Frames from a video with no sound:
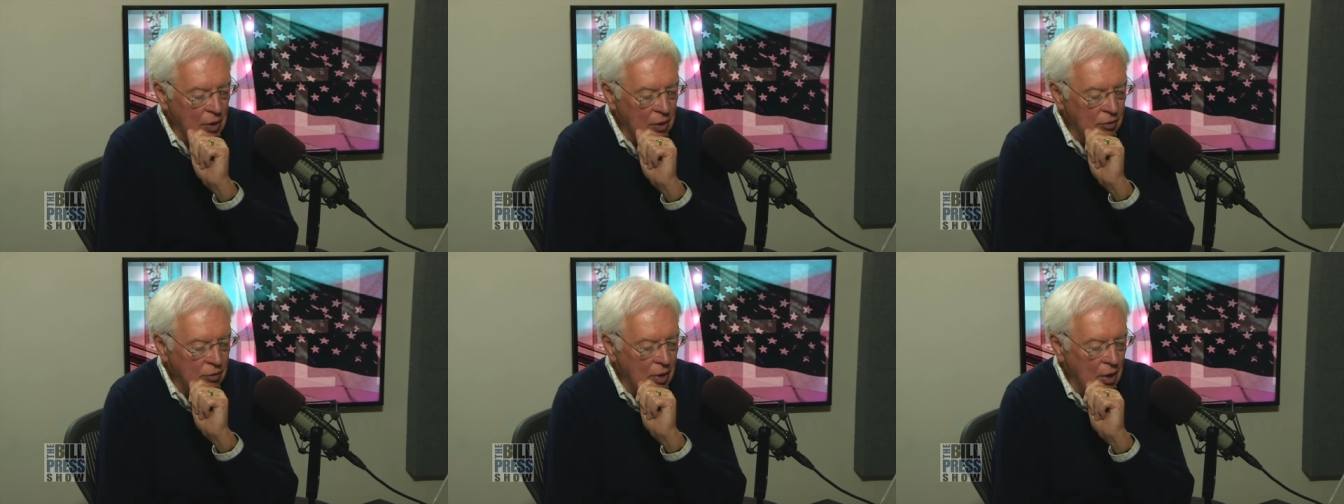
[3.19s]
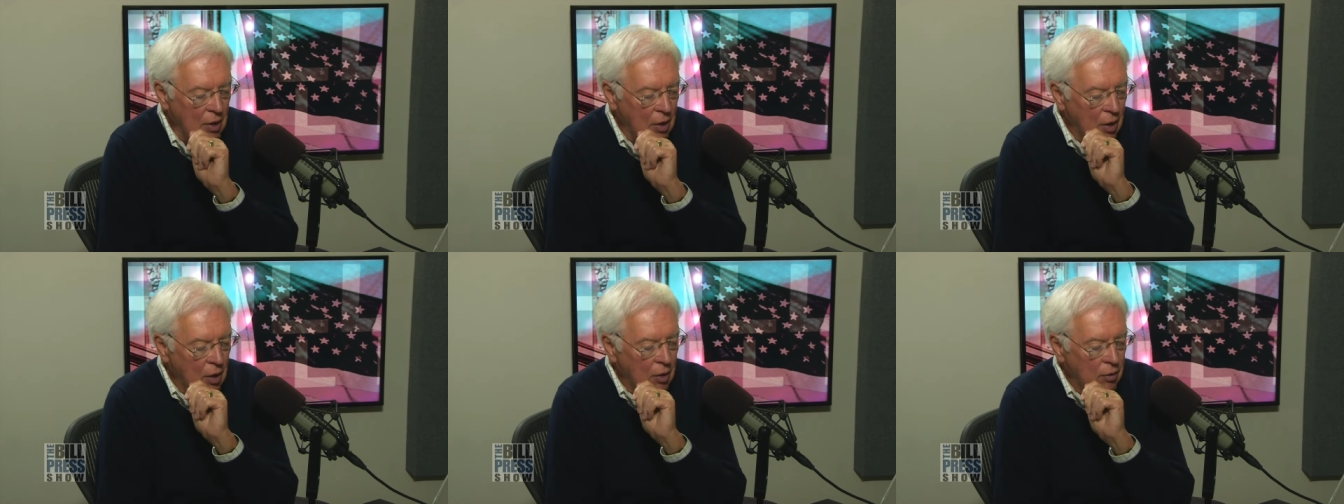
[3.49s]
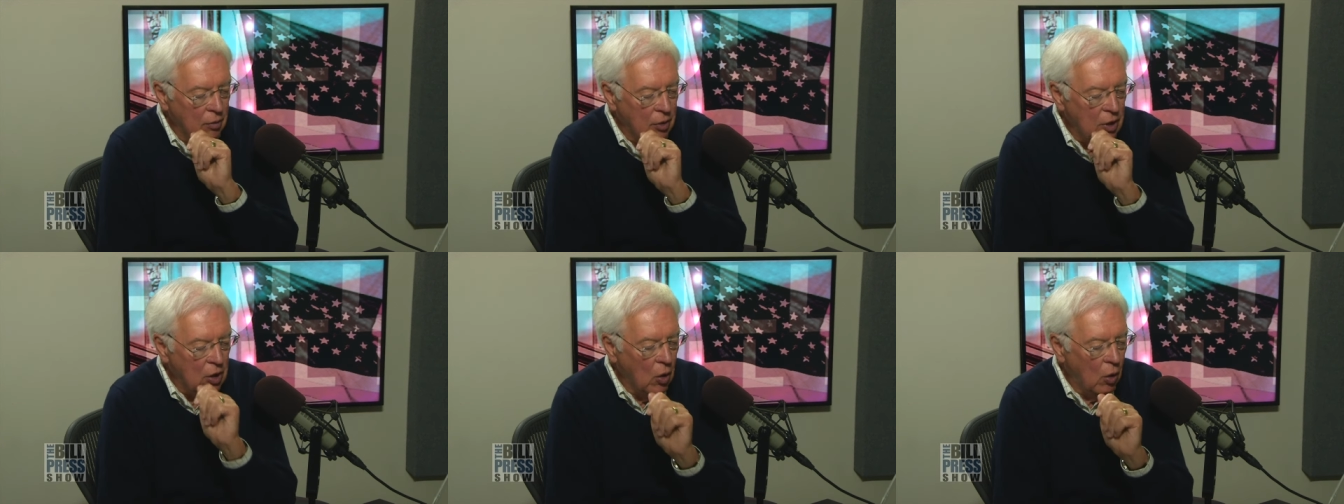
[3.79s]
is that
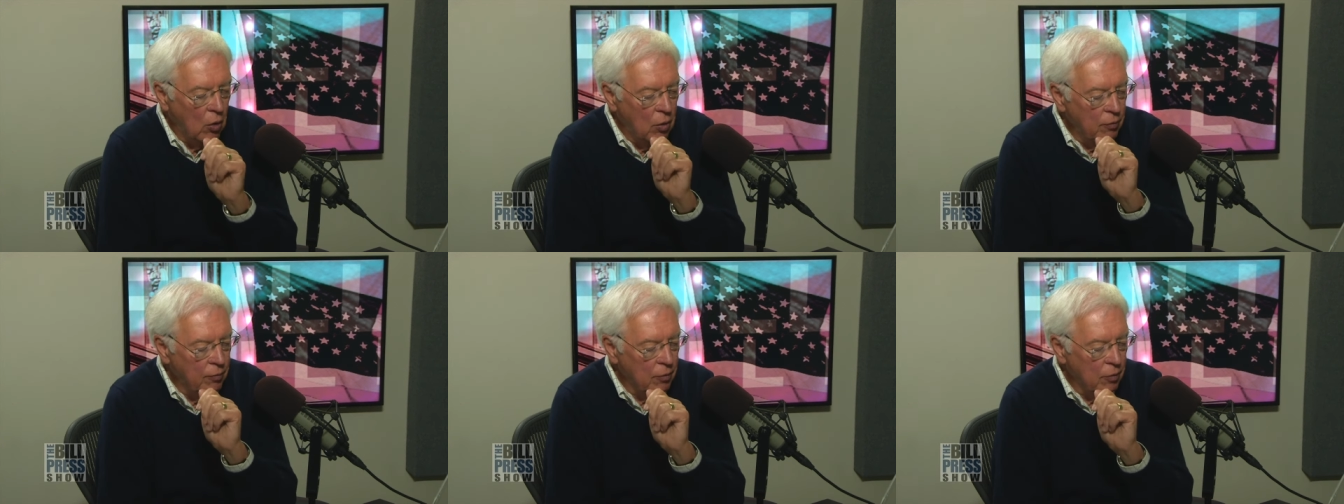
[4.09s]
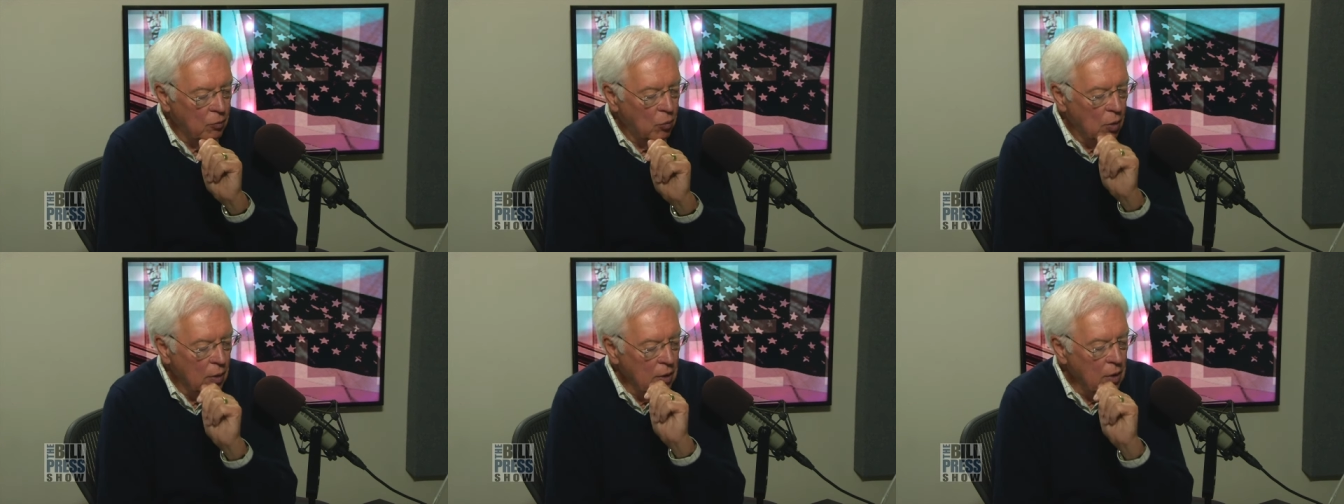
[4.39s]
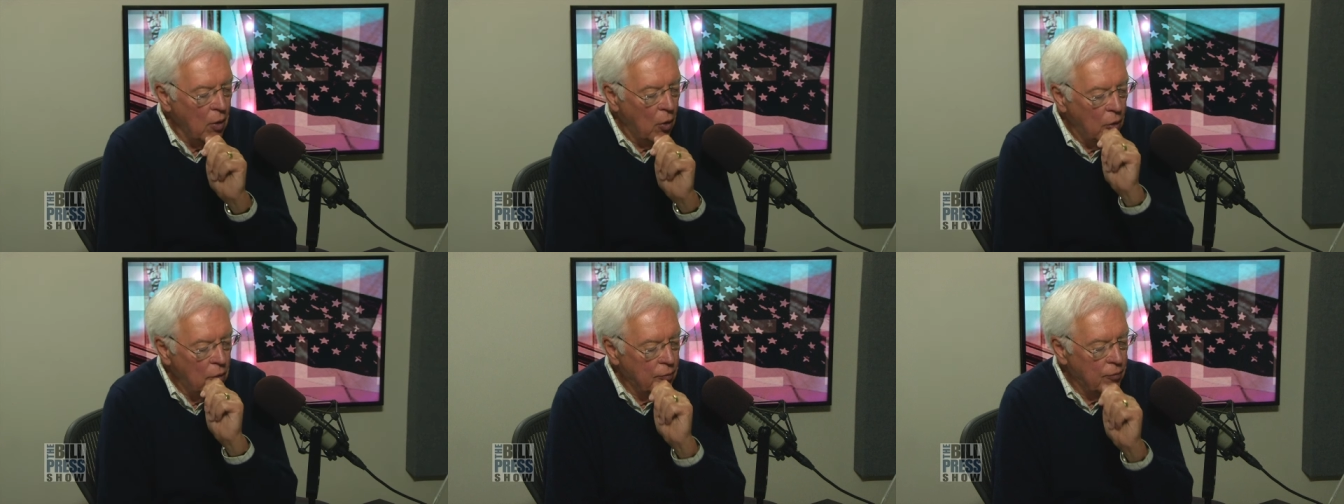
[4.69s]
the
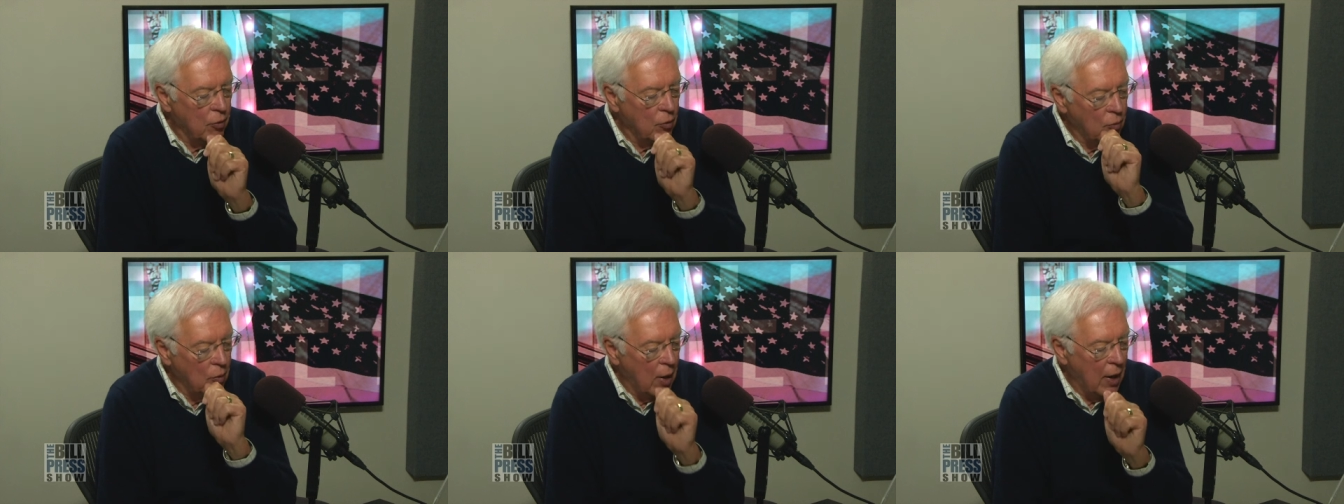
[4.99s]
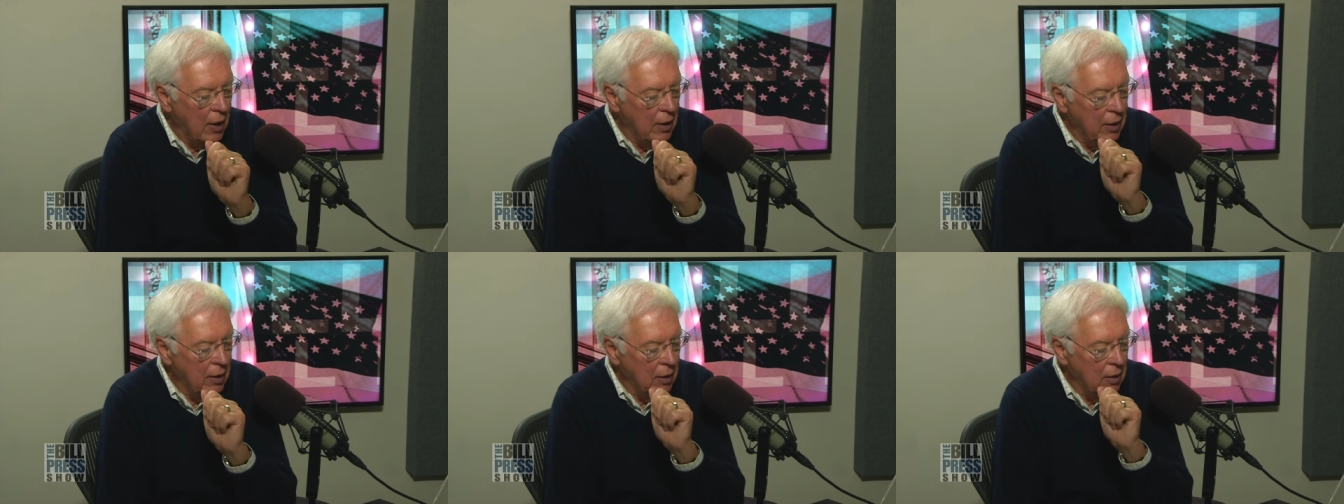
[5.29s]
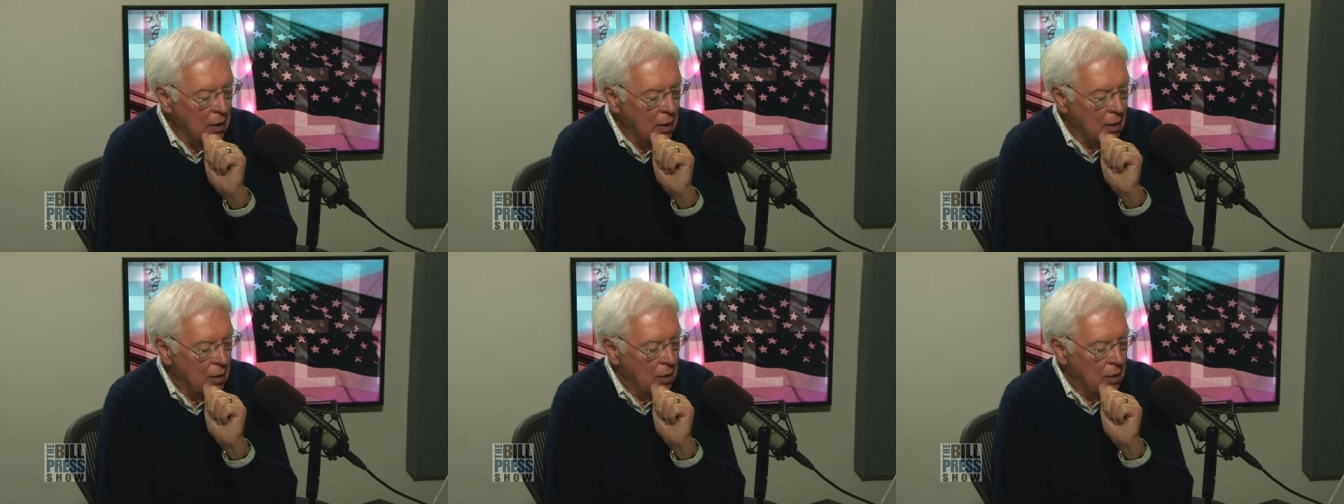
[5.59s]
one overriding